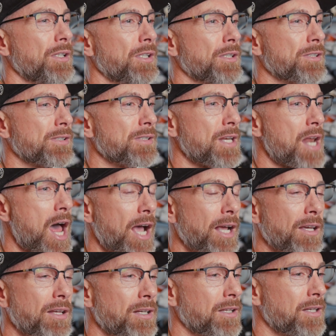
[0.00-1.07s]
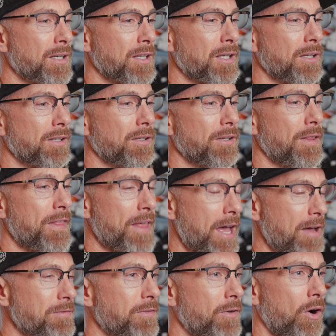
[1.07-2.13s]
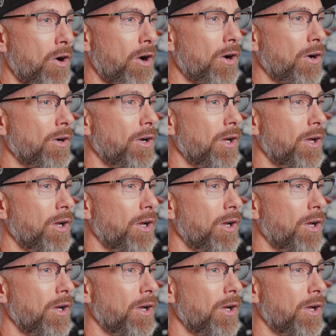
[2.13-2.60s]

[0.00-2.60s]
it's not going to get that far.